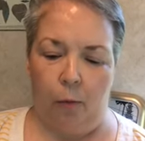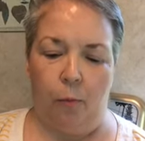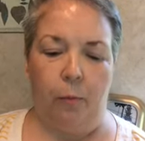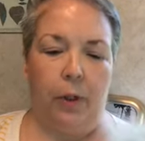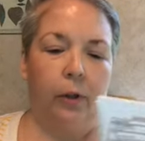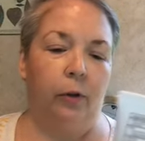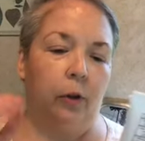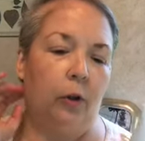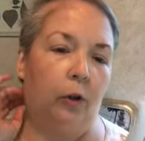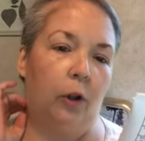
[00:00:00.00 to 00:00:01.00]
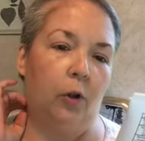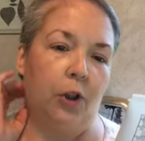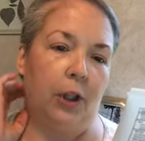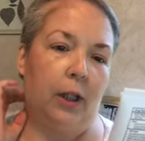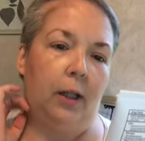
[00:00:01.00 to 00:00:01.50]
Mineral
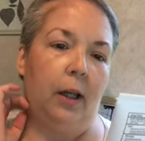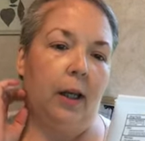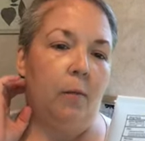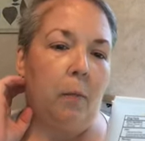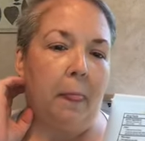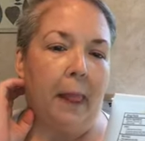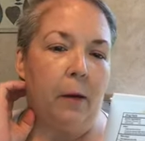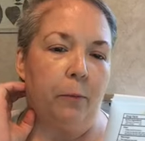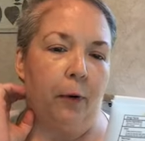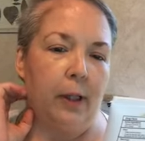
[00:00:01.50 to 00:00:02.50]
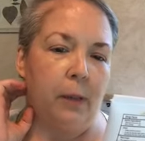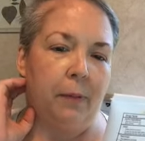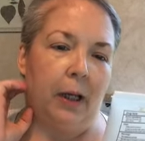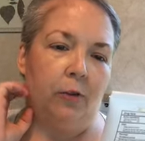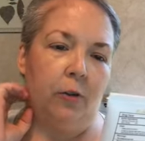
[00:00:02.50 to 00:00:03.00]
Lotion Broad
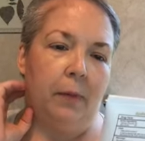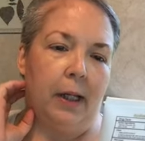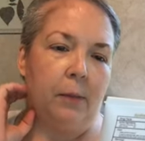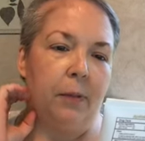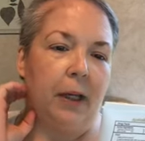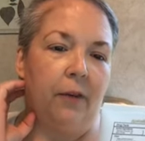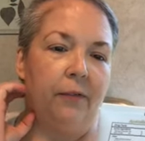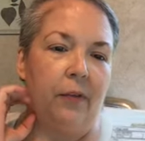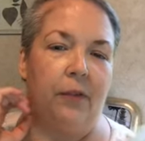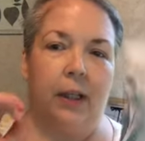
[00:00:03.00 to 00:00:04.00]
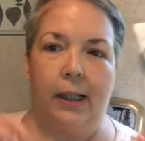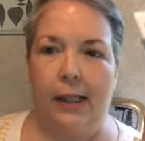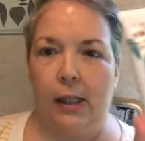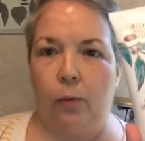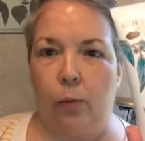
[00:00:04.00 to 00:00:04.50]
Spectrum SPF 50,
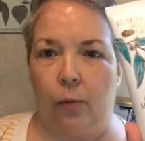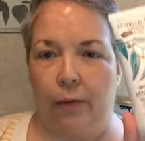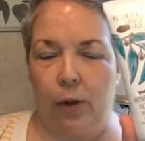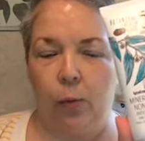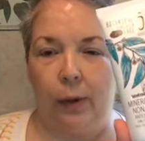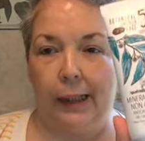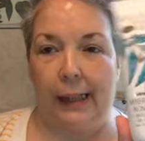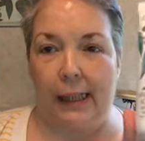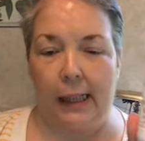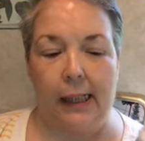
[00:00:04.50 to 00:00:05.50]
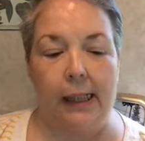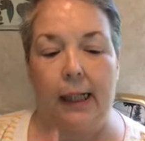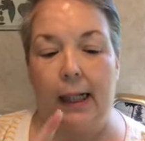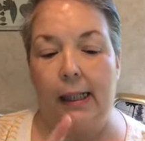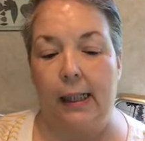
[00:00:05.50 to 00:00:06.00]
and this one is
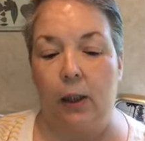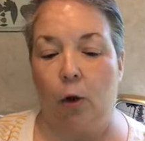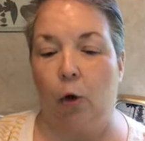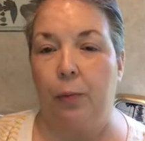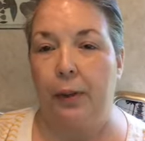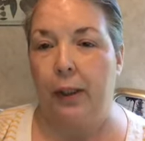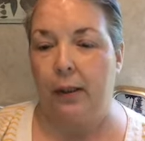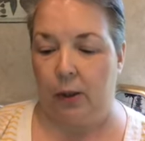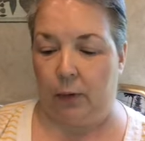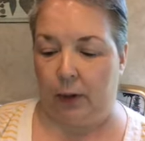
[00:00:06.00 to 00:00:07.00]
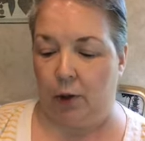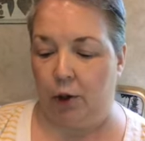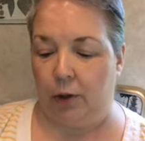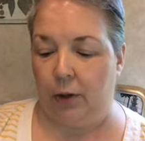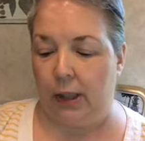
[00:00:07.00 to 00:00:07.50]
tinted, and I did open it so I could
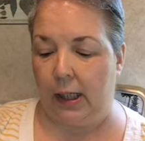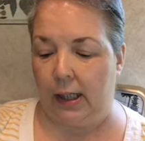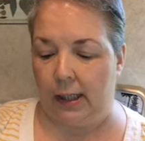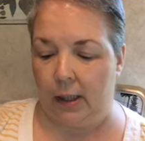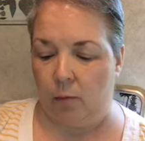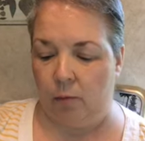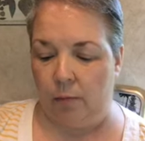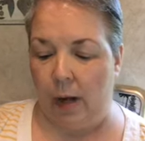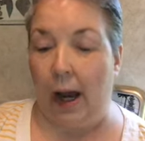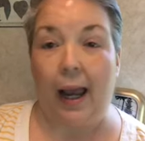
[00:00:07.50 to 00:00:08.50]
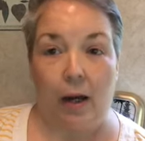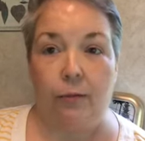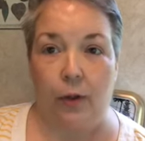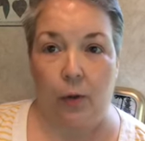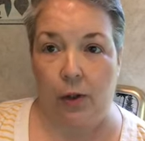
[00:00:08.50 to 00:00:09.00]
show you guys. I
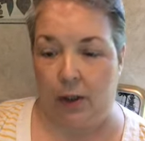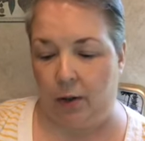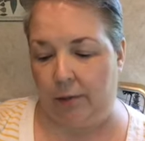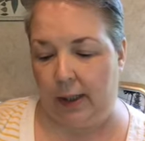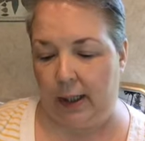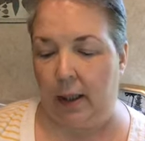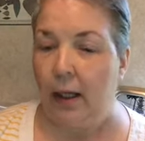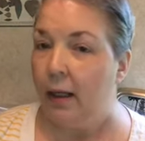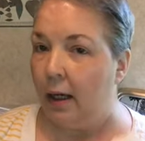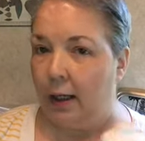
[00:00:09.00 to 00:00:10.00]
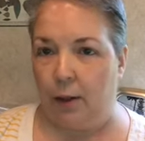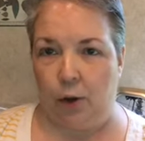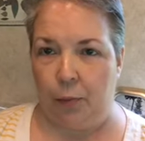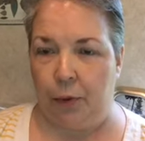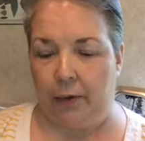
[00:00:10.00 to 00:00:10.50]
have used it already, and I
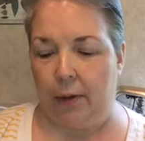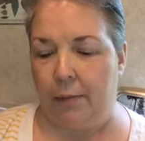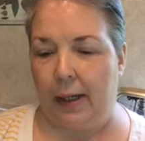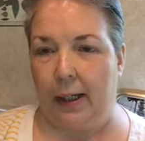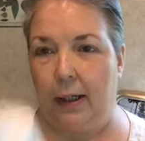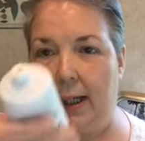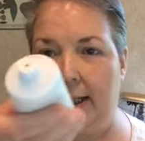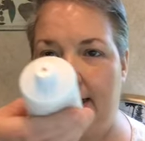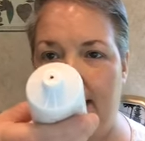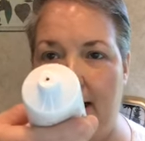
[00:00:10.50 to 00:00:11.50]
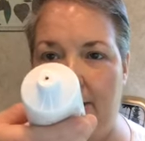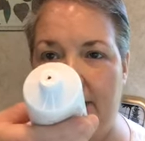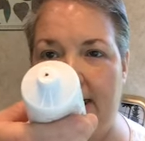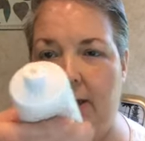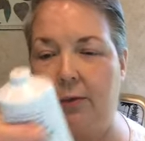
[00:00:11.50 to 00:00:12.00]
just put it right back in. It did have a
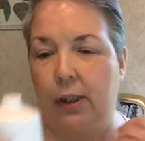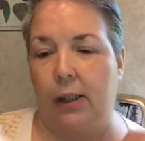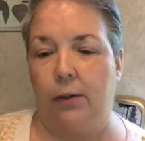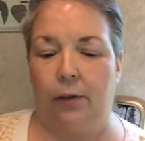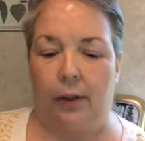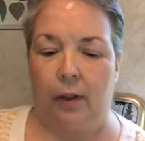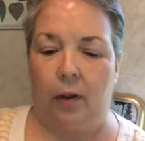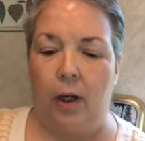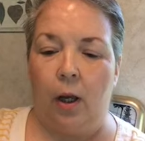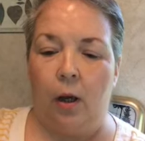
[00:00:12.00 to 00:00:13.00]
safety seal there,